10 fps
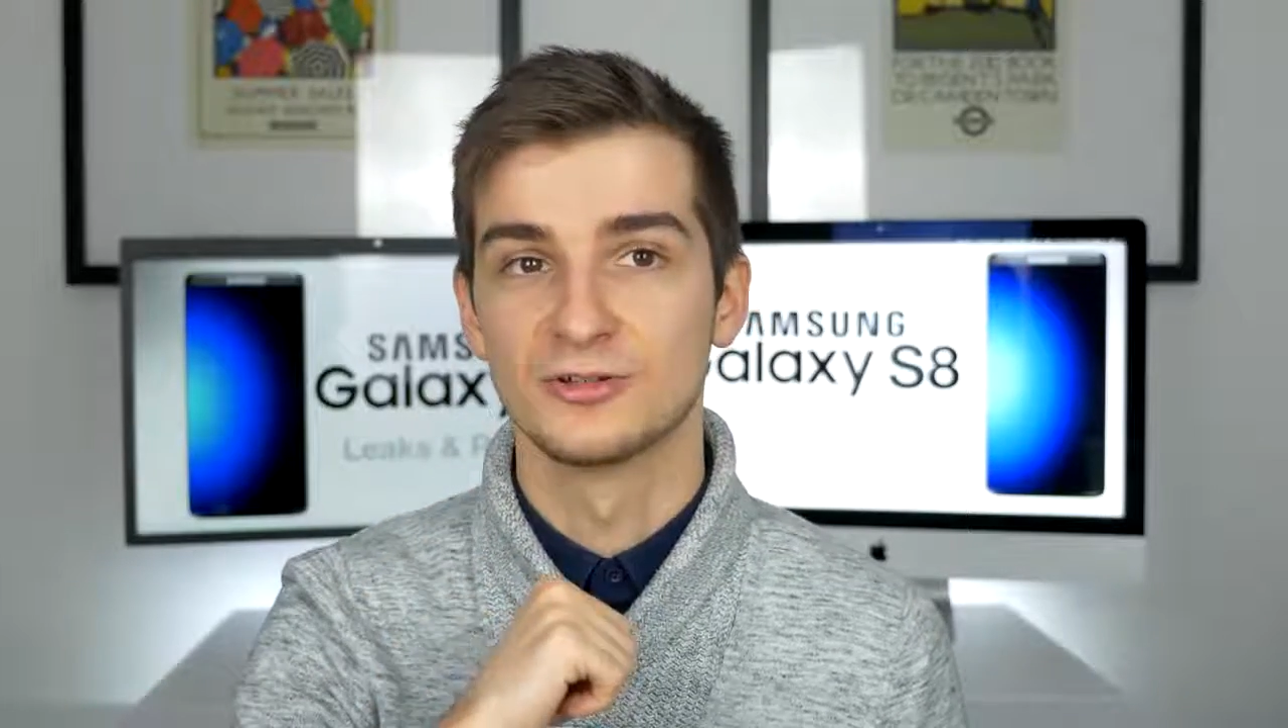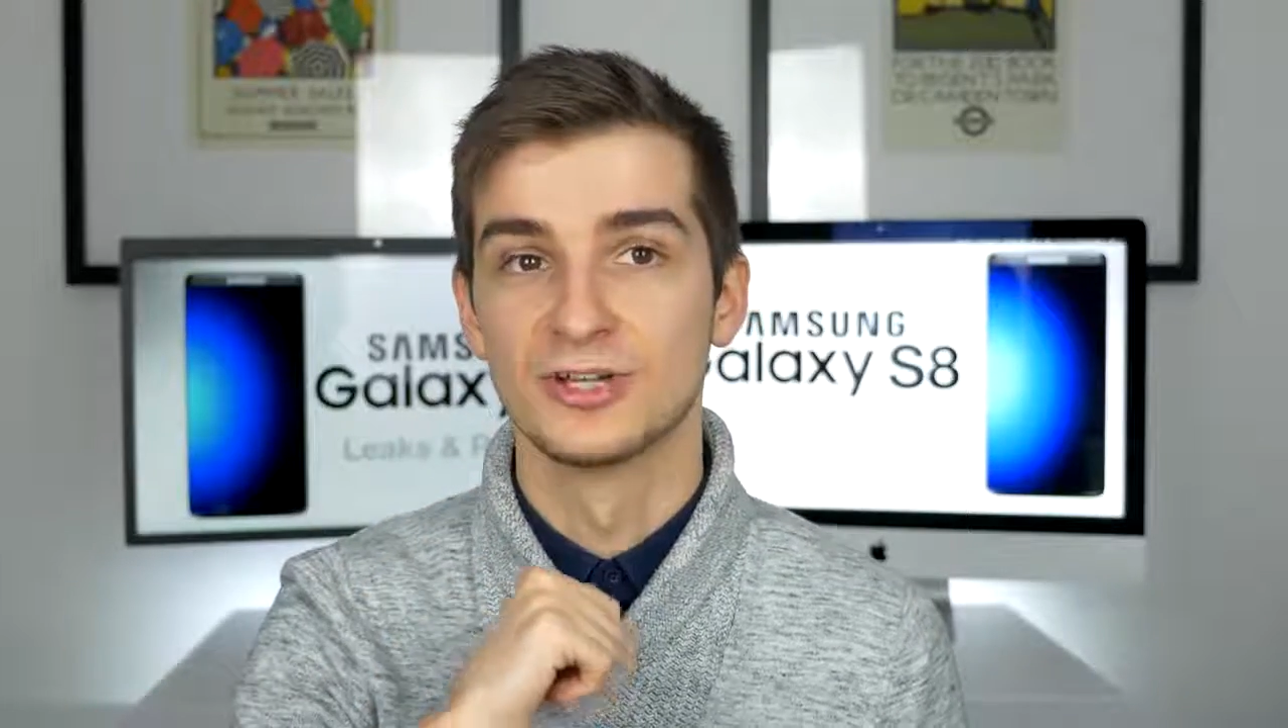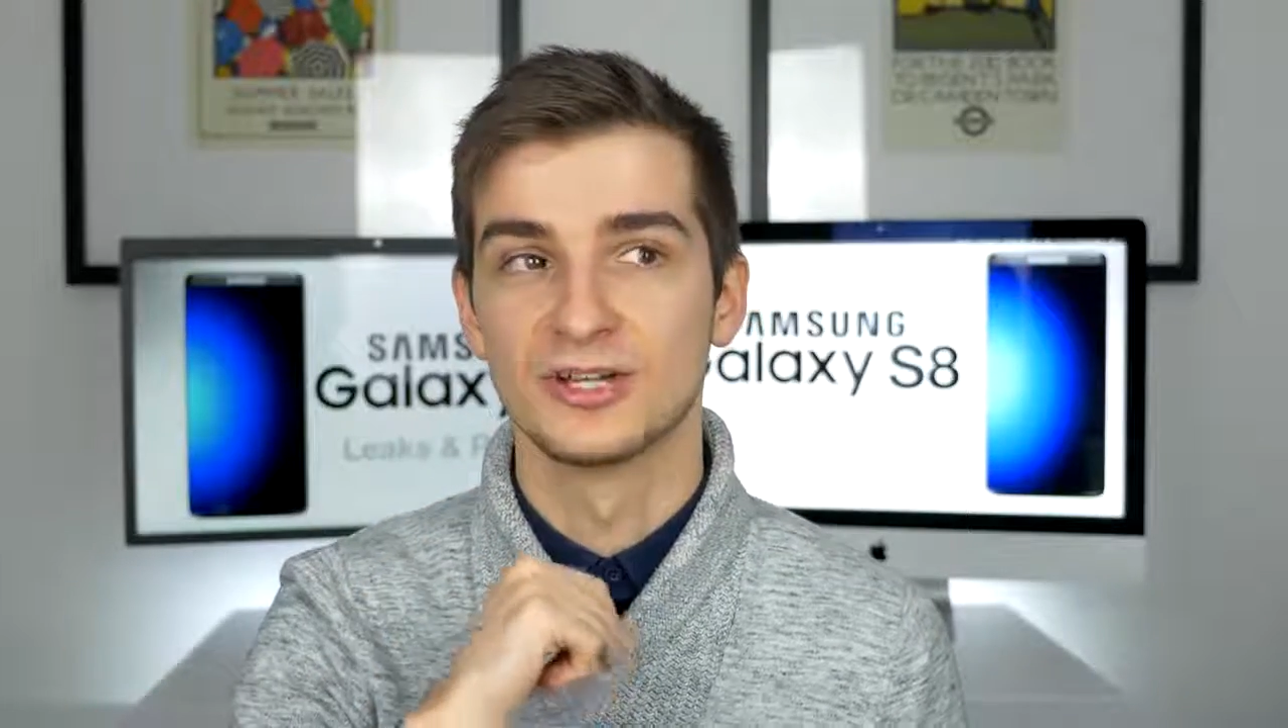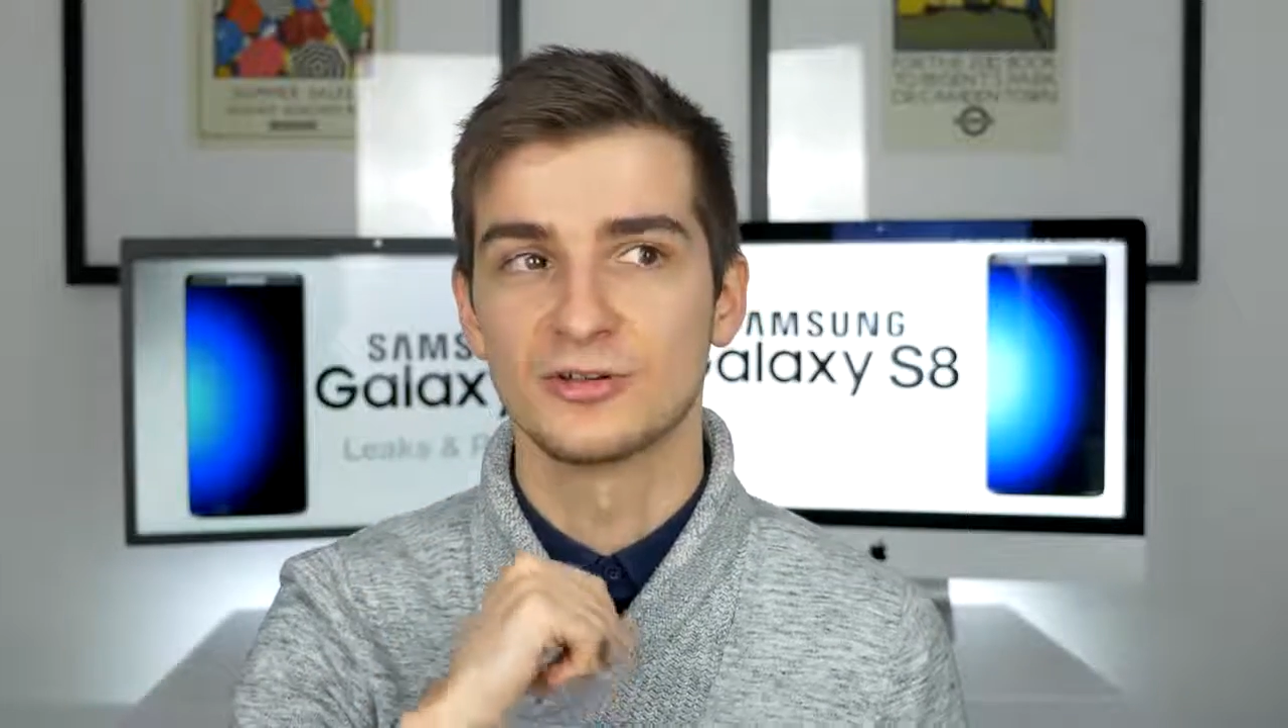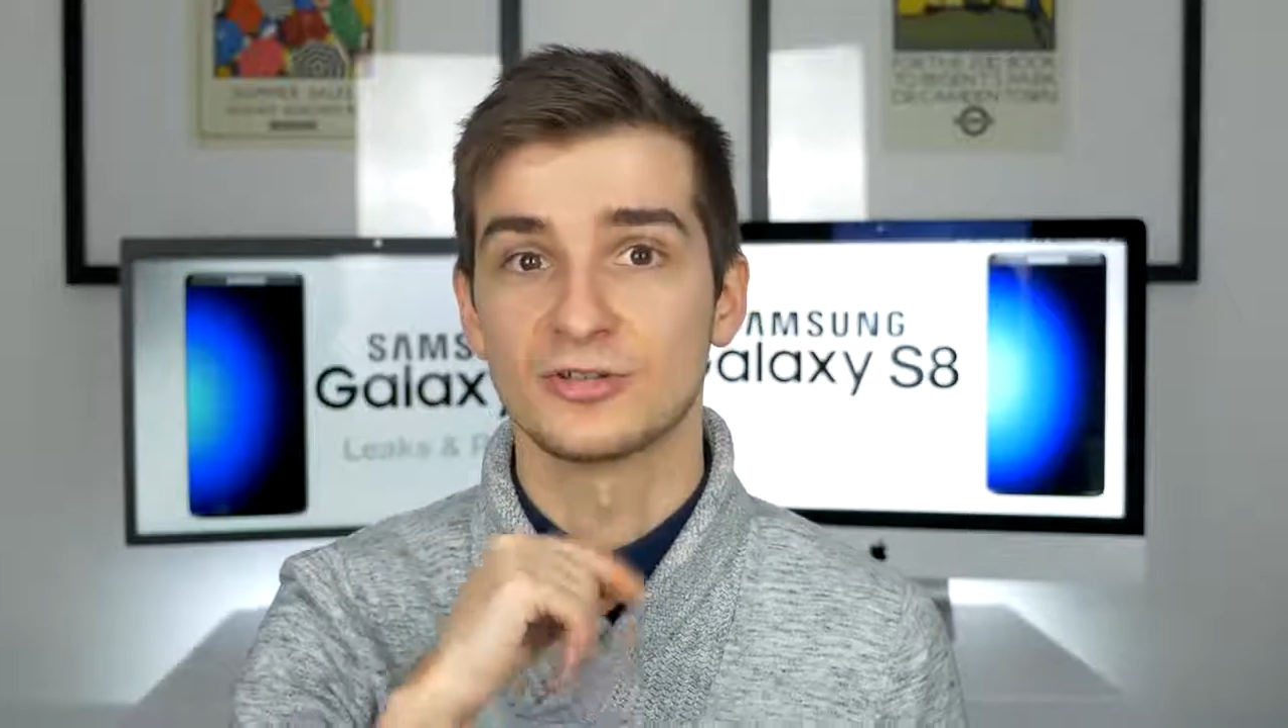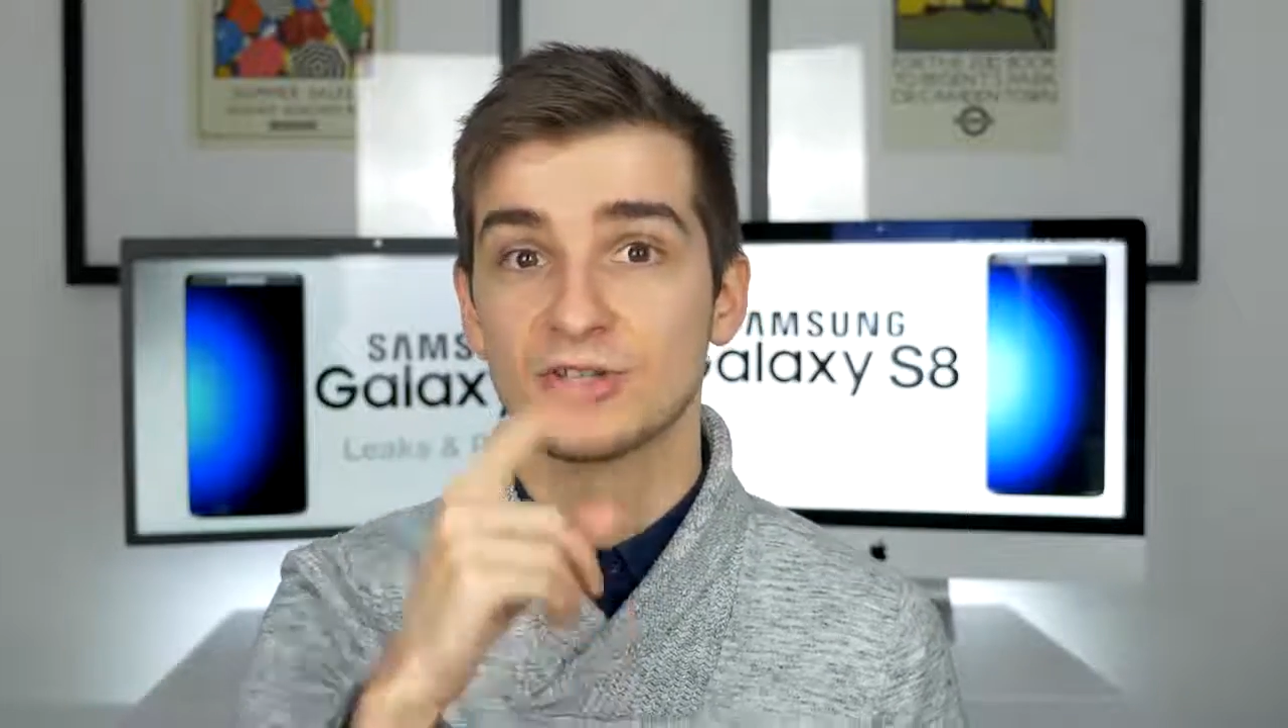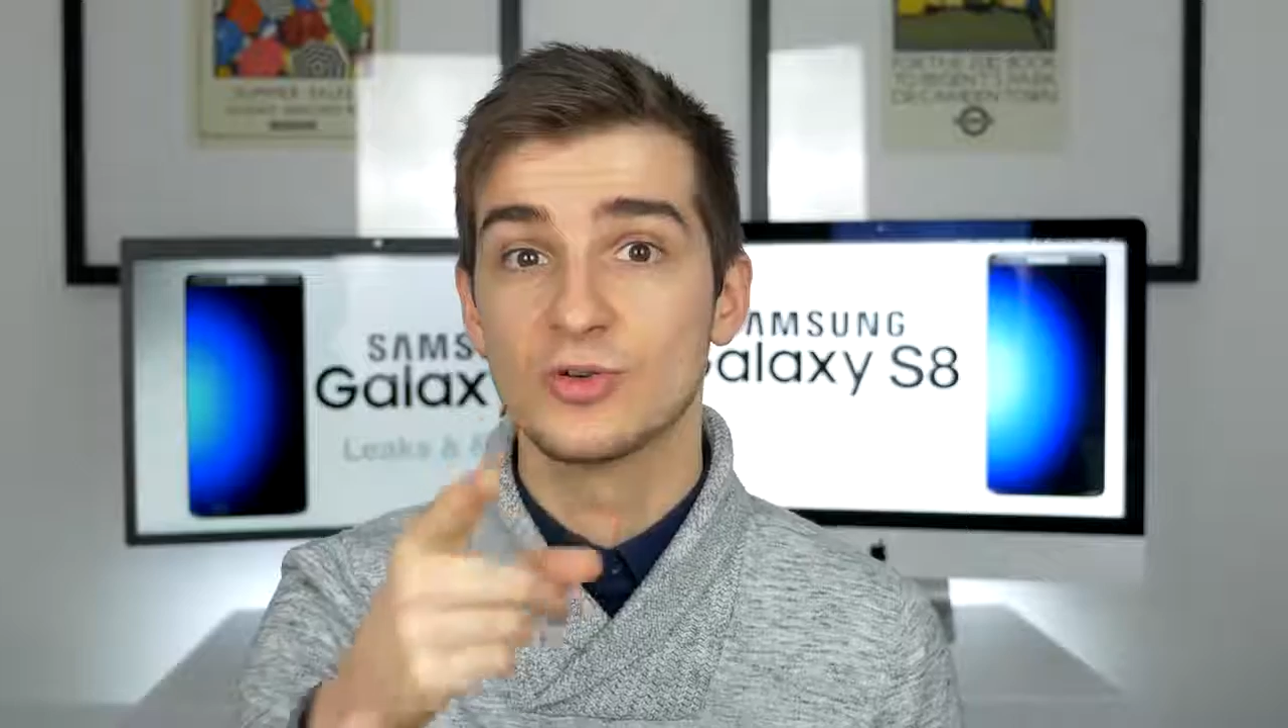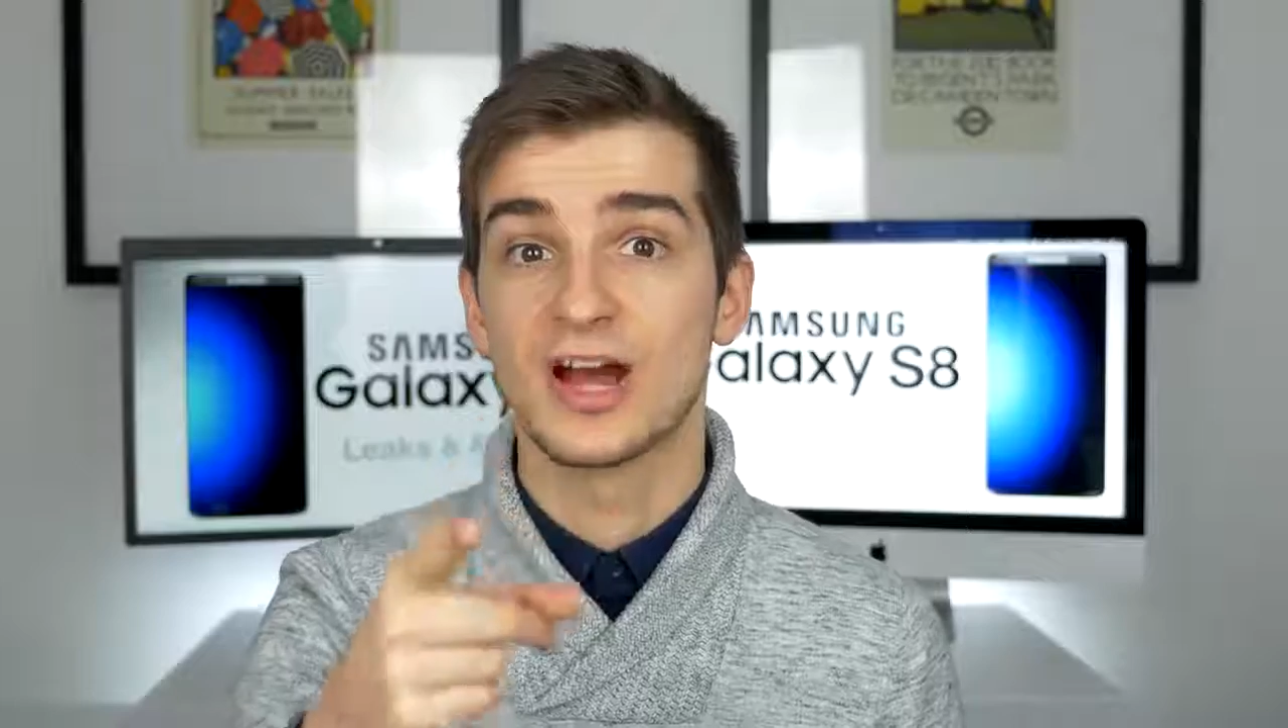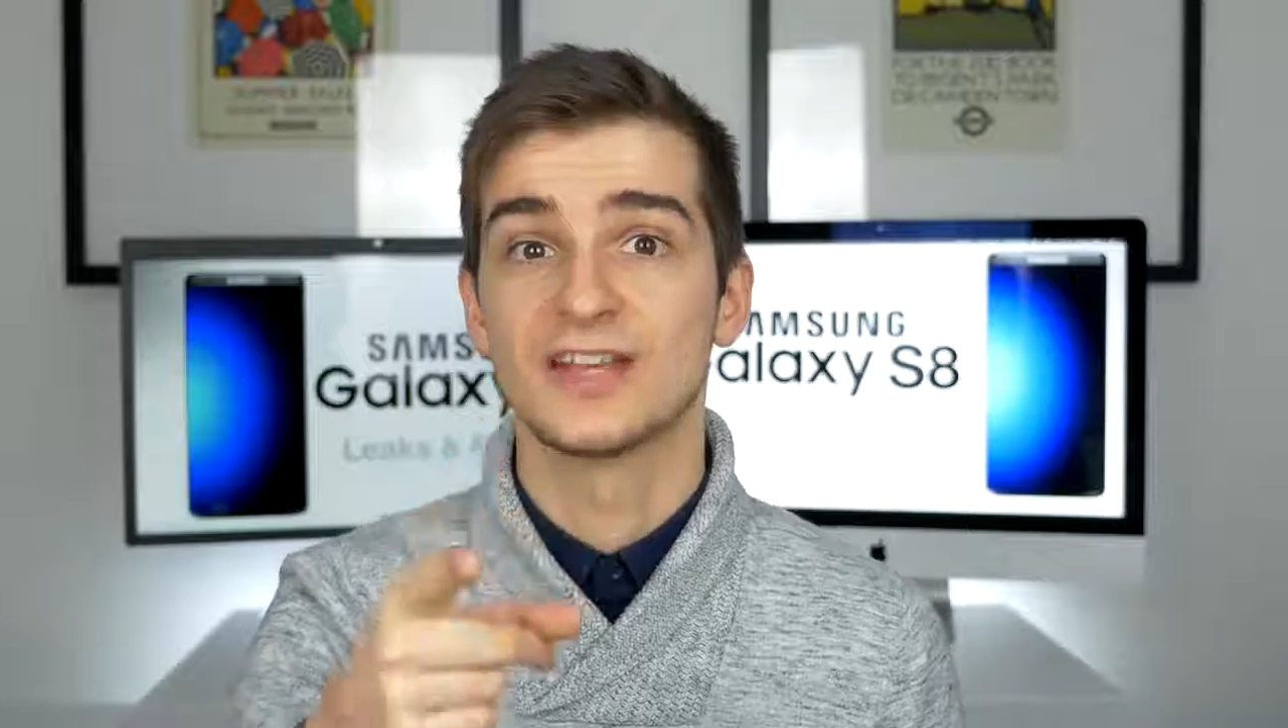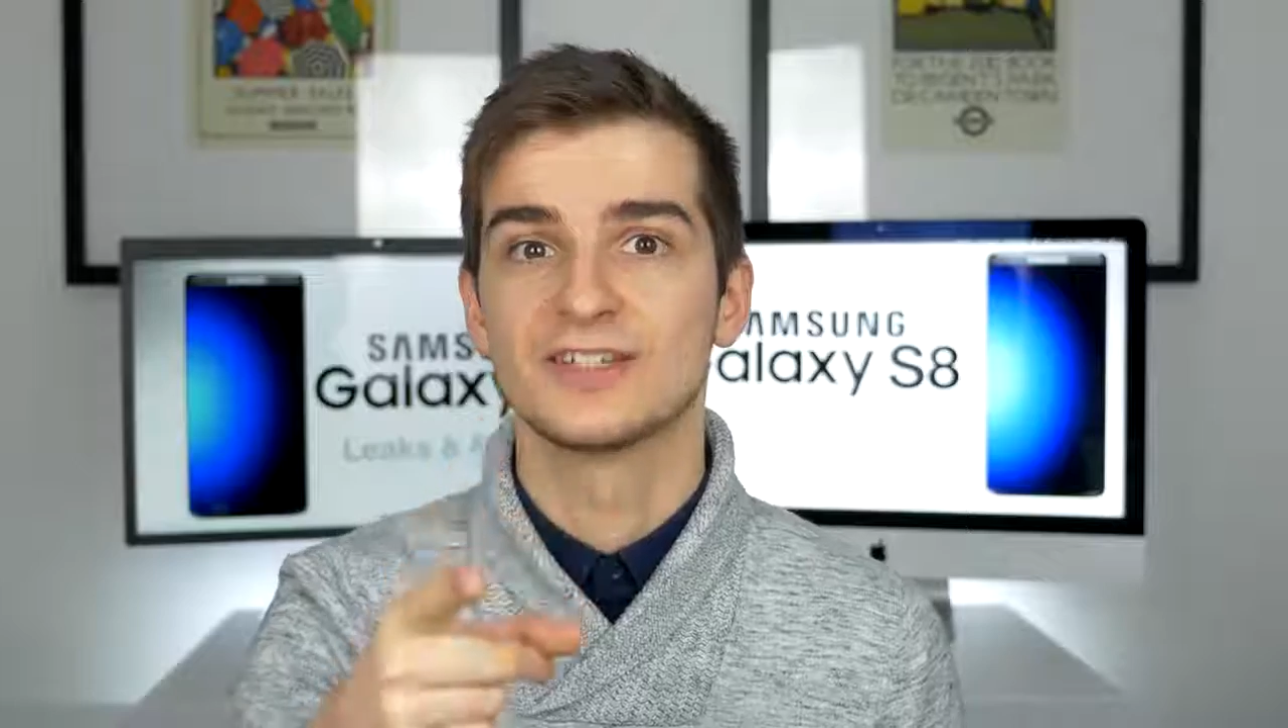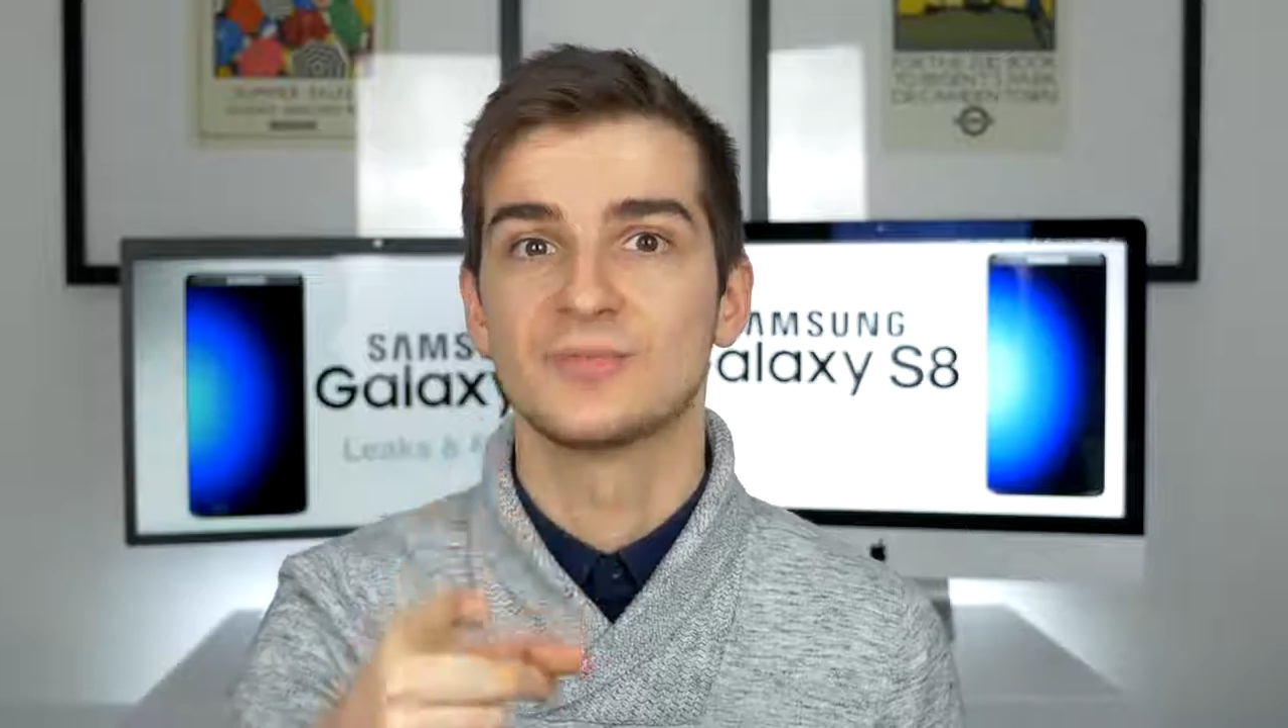and I'll see you guys